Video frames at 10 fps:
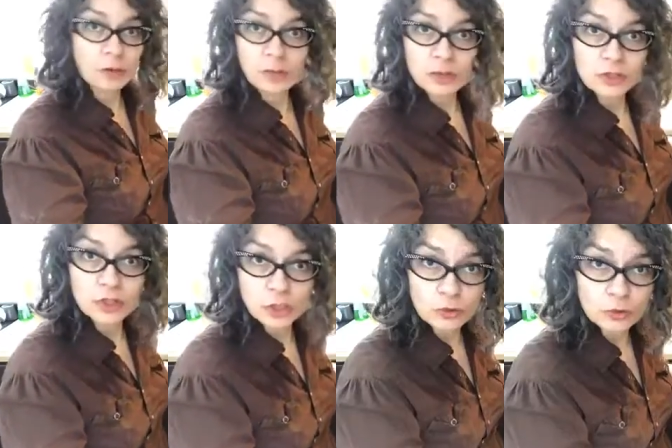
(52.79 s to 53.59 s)
it with the
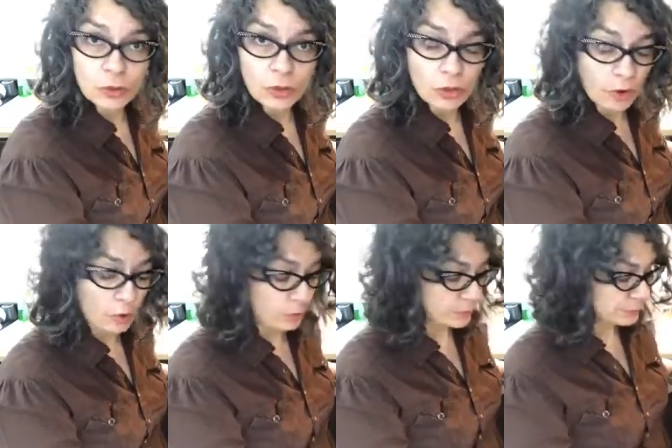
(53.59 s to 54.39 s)
children though.
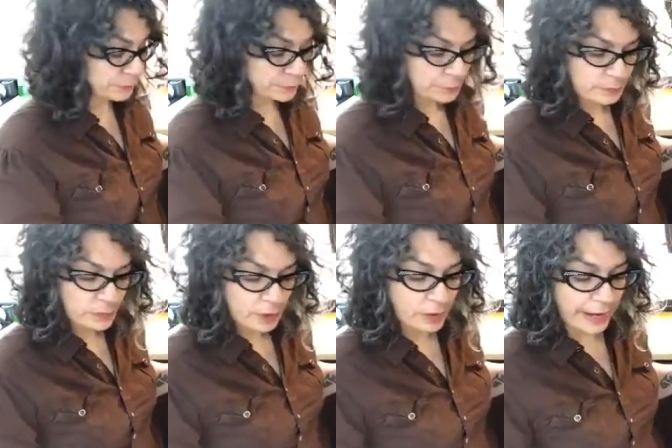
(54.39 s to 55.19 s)

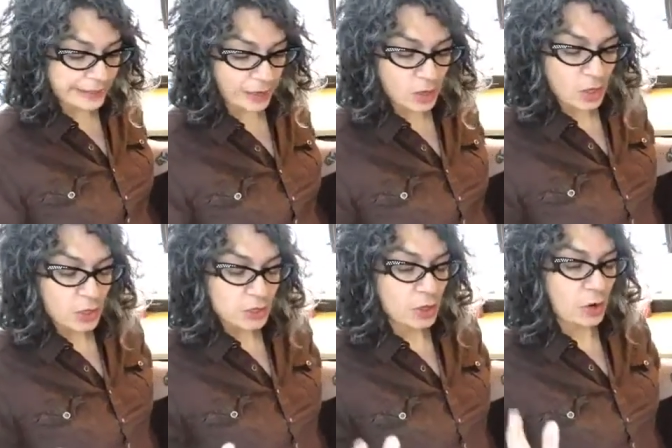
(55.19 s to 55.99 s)
Okay, now,
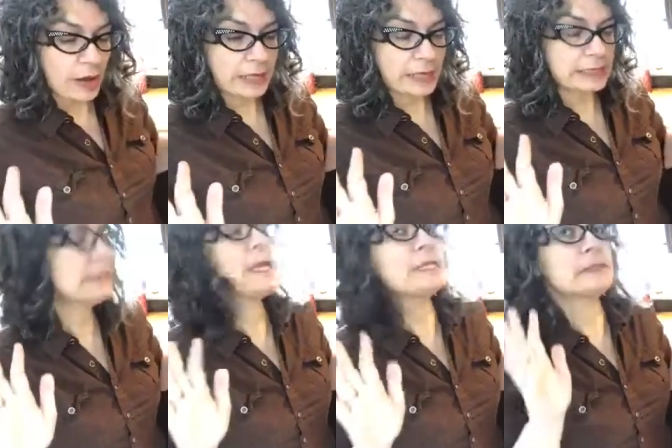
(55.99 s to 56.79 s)
so
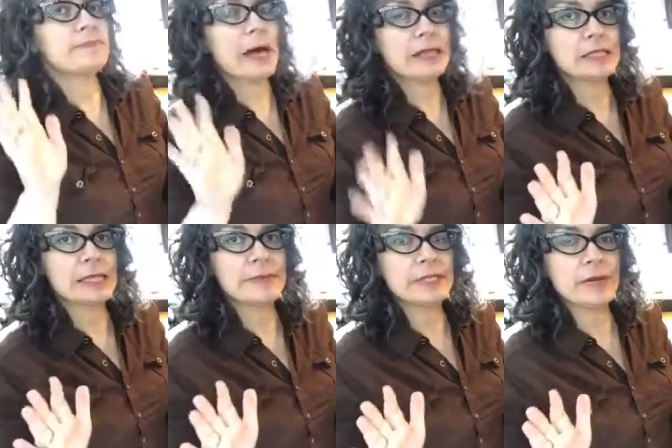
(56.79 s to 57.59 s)
it's about this
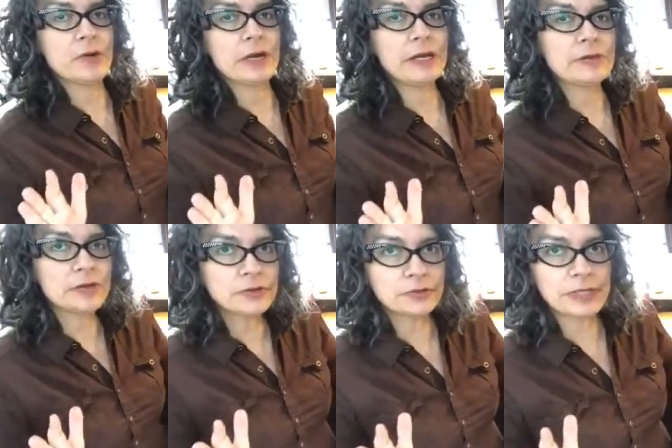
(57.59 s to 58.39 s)
time of day where either
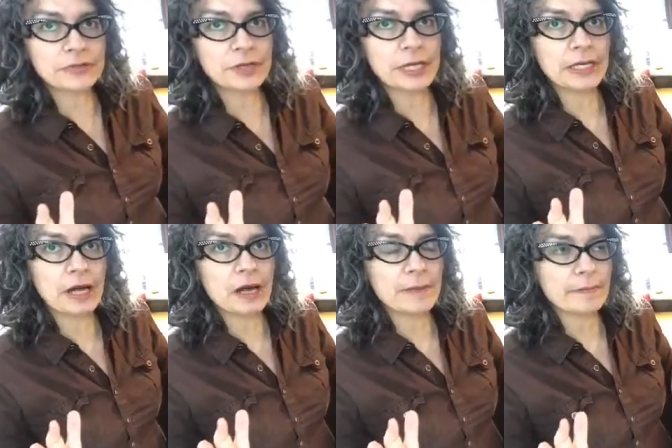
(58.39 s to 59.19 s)
you're day drinking,
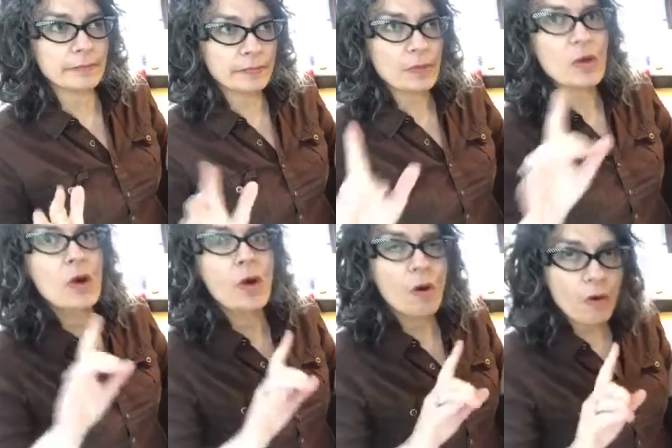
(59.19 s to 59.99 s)

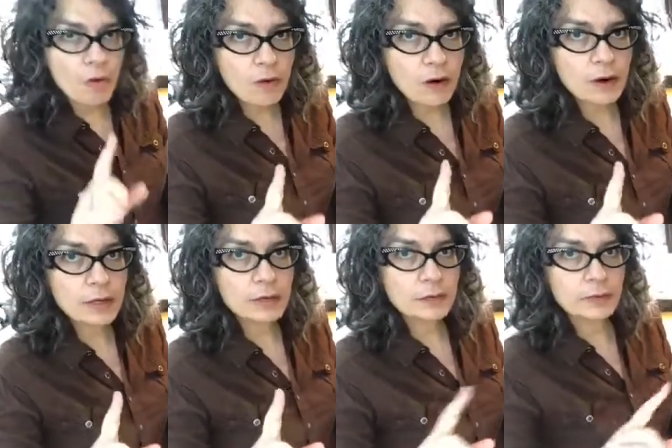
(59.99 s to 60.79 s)
or
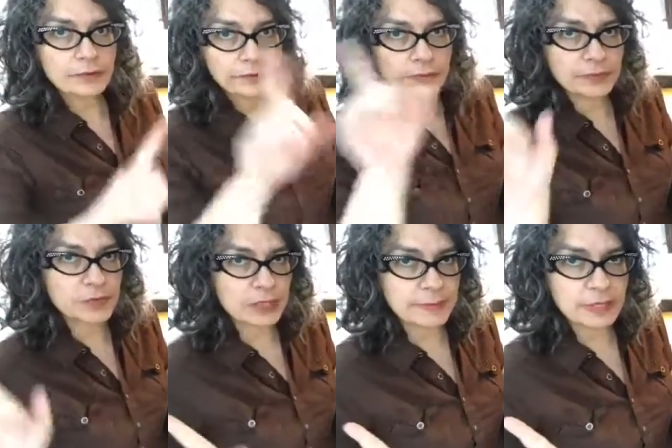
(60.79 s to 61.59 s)
we've
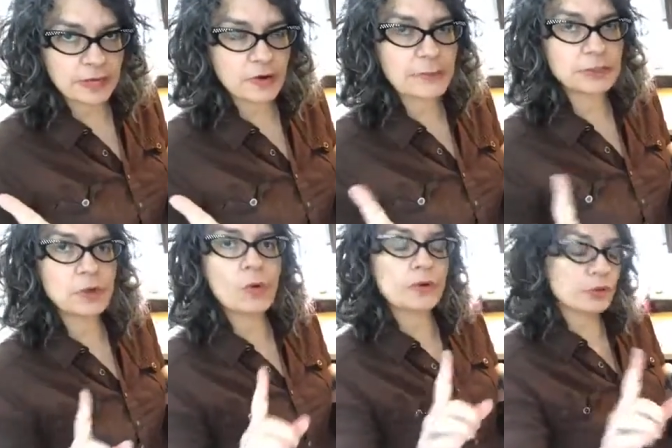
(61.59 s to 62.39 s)
talked about the other option,
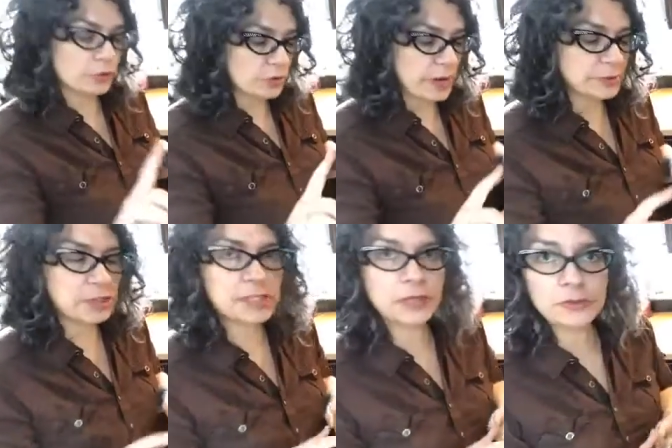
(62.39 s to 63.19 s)
or the third option
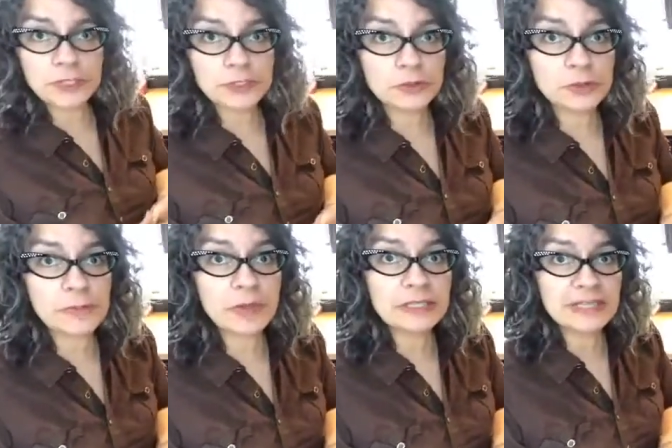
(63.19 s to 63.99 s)
is that you need to do something